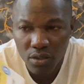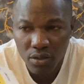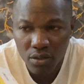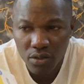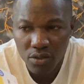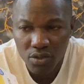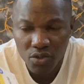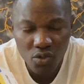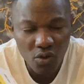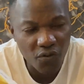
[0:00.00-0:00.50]

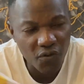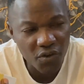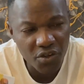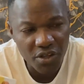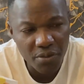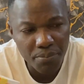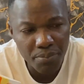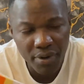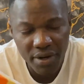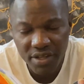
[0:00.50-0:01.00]
So for the
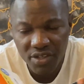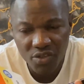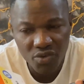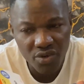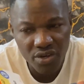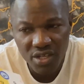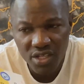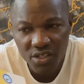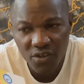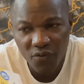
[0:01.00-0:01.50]
price
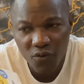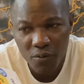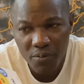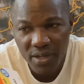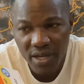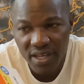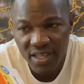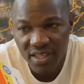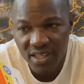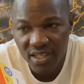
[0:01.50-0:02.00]
range, for me,
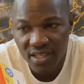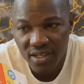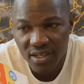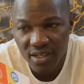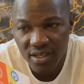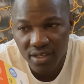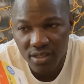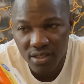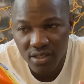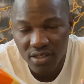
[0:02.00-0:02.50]
I think
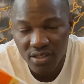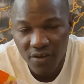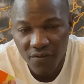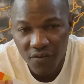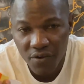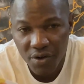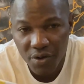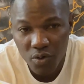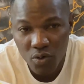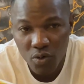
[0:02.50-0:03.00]
it is a
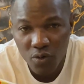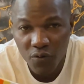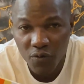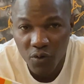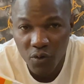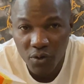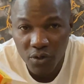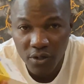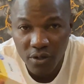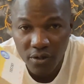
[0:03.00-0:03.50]
very good
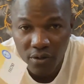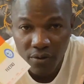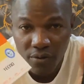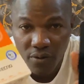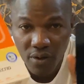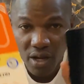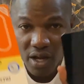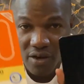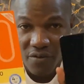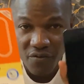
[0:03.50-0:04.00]
phone
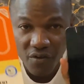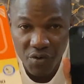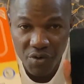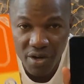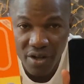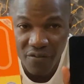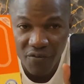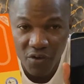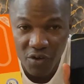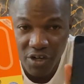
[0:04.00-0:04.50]
and very
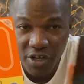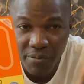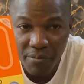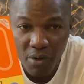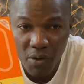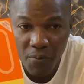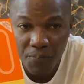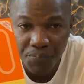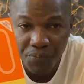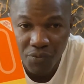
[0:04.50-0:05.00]

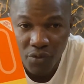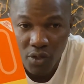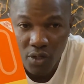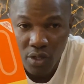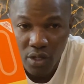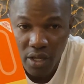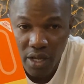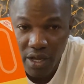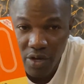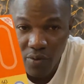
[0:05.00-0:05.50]
affordable.
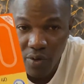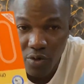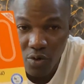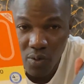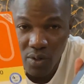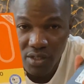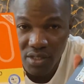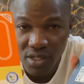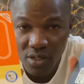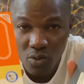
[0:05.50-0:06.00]
Anyone who
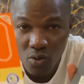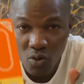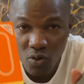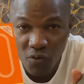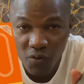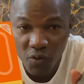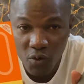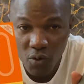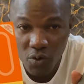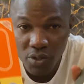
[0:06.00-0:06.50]
wants a good
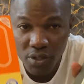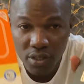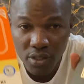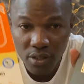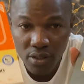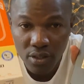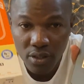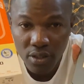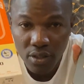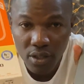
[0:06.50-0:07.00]
phone
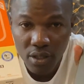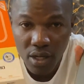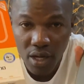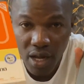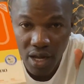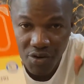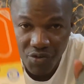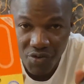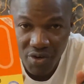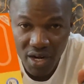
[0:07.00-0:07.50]

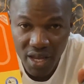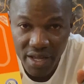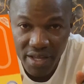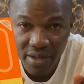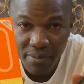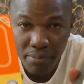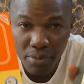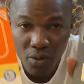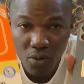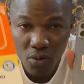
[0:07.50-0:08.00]
and
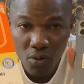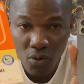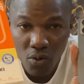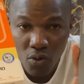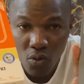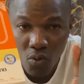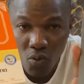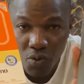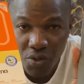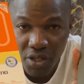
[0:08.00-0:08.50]
reliable
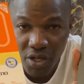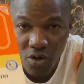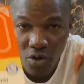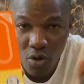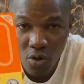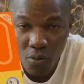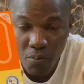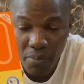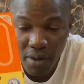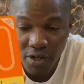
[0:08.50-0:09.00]
with a
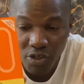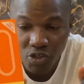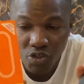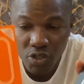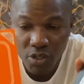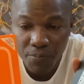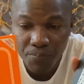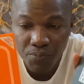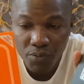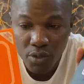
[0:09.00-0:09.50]
long
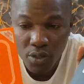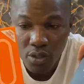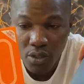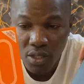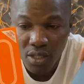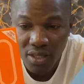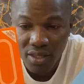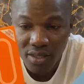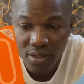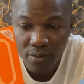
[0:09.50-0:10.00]
battery,
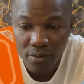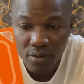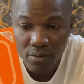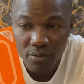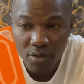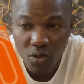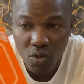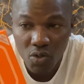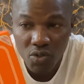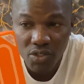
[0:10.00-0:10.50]

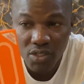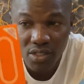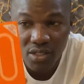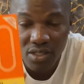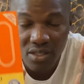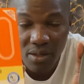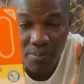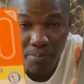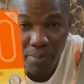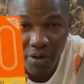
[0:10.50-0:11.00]
because
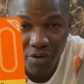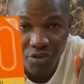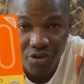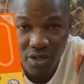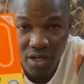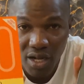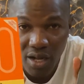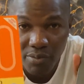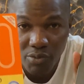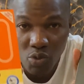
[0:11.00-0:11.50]
the battery
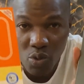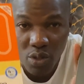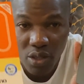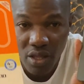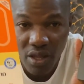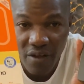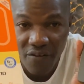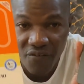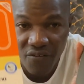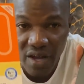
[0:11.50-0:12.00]
comes with
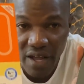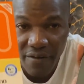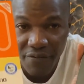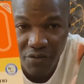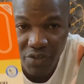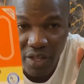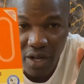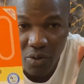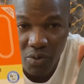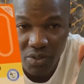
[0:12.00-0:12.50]
a
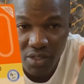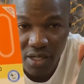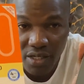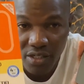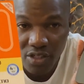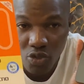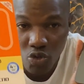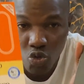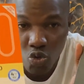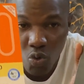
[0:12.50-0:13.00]

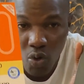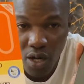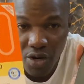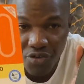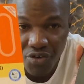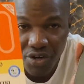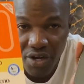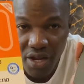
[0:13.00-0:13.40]
5200